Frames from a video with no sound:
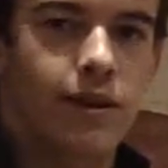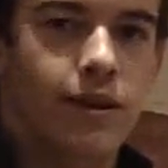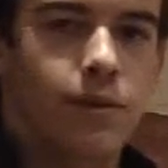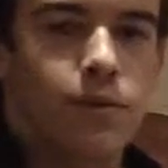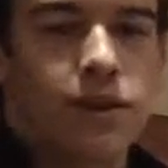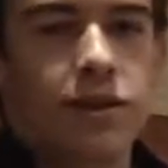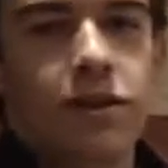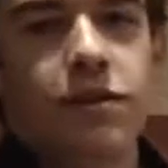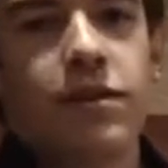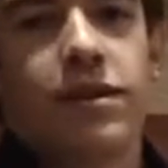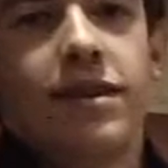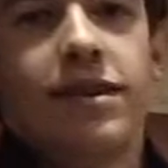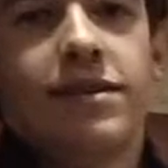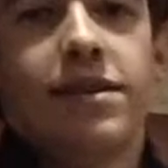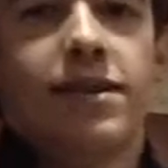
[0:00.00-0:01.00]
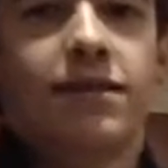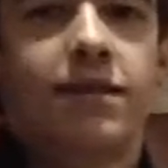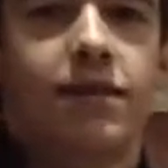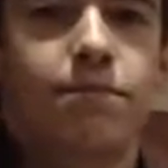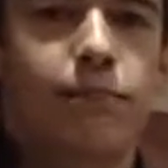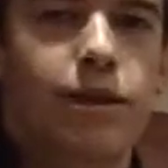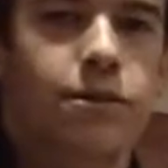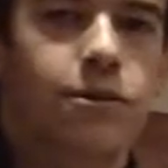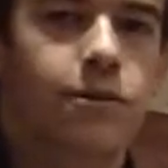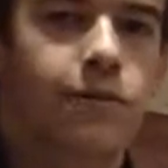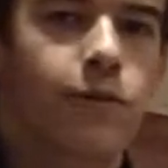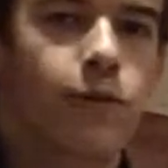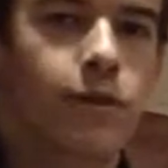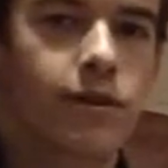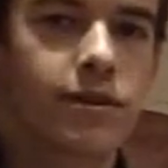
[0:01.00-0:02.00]
Now what a Newton is, is a measure of
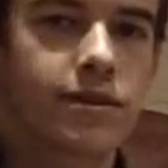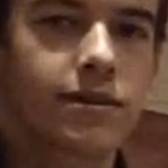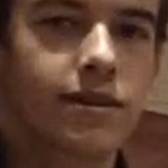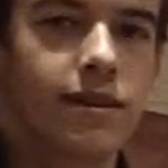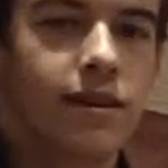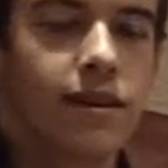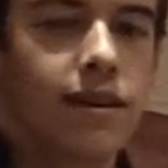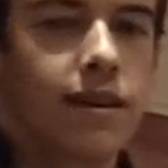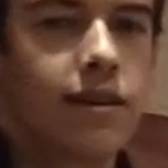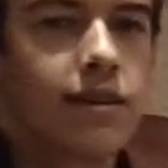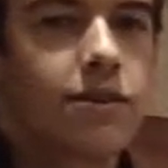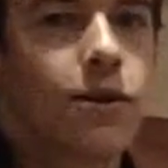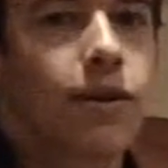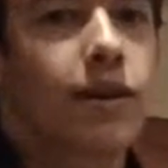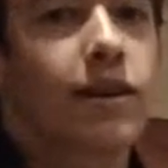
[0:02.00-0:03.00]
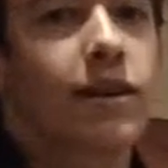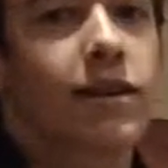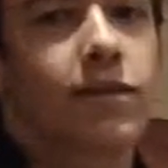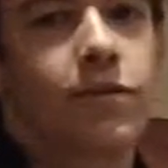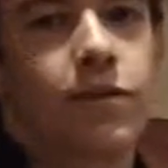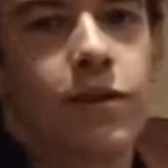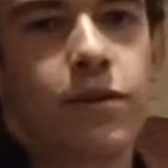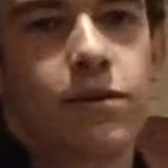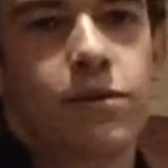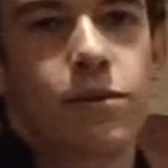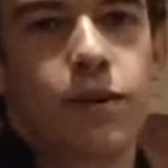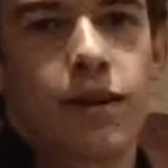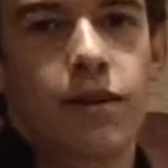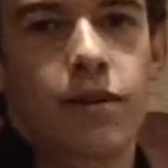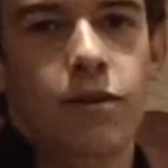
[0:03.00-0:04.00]
force. Don't get it confused
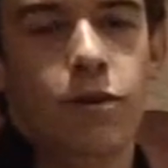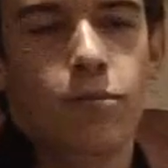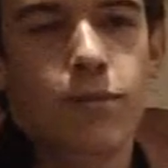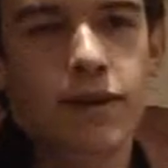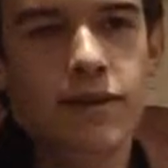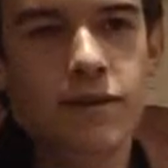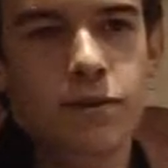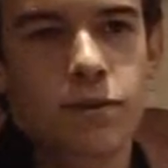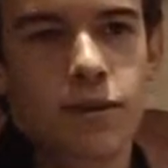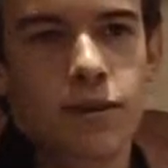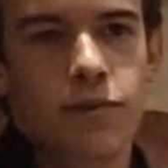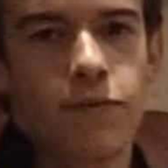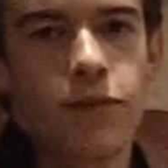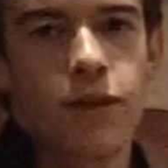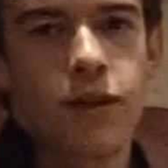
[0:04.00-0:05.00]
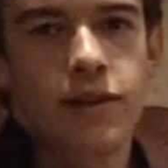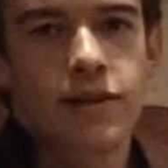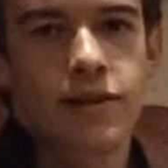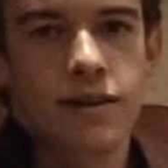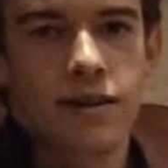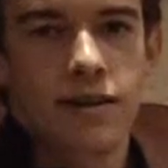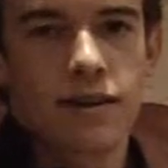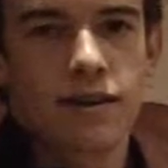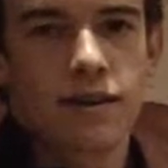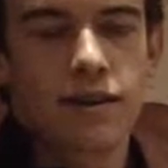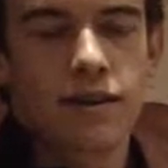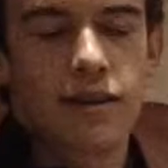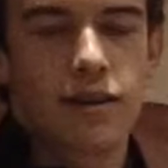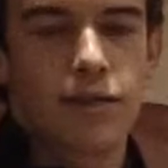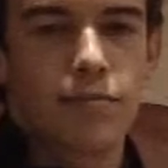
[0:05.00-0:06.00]
with or mix it with velocity,
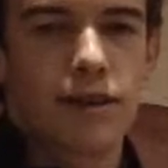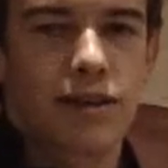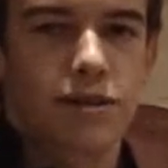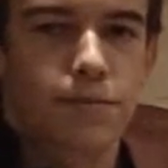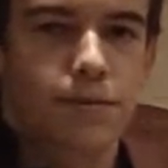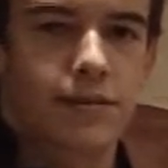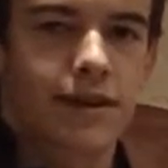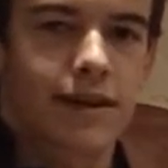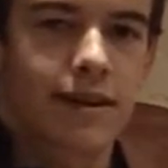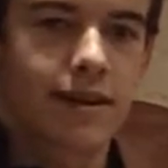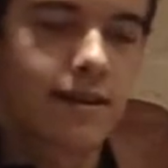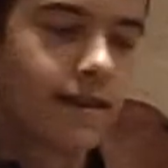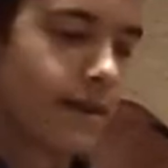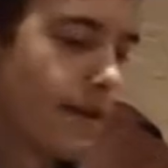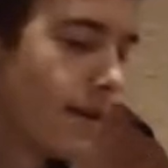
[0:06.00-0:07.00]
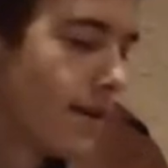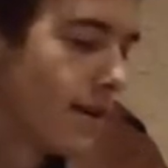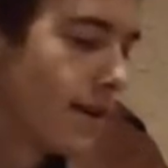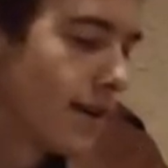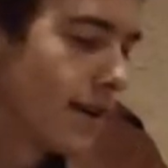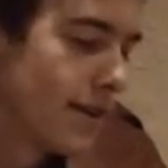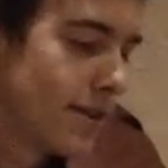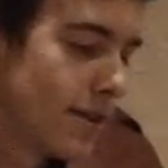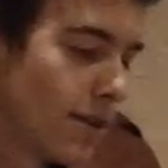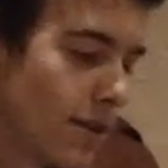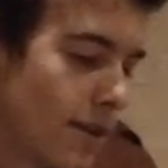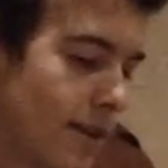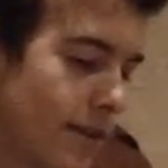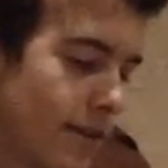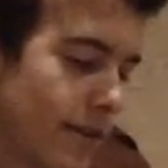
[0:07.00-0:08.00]
you know, meters per second. It's
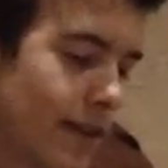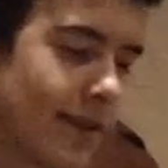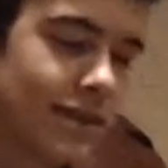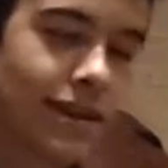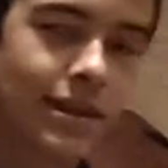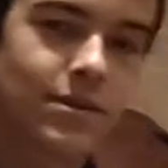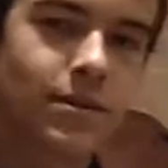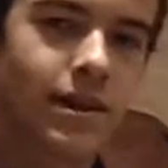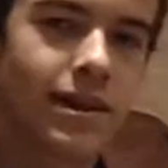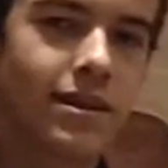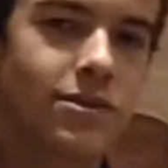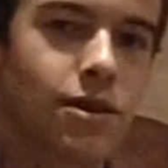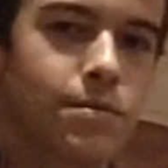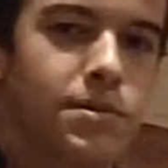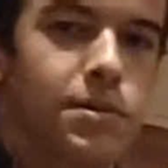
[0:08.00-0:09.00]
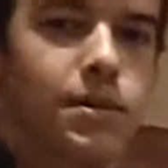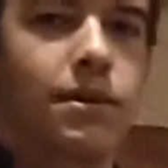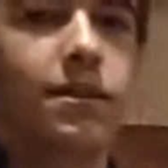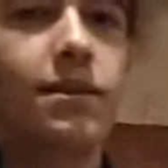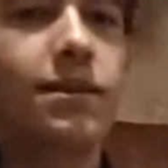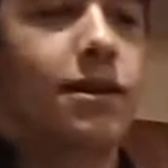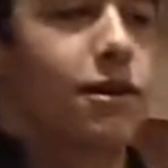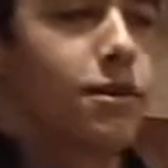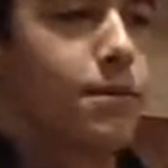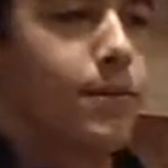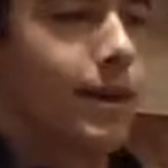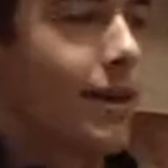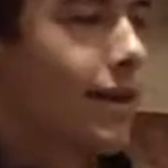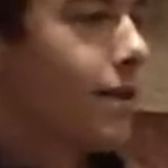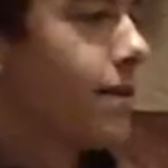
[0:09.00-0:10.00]
totally different. That's, that's what I had trouble with, you know, at the
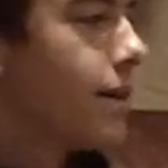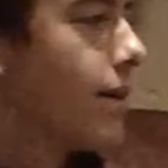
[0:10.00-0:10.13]
beginning.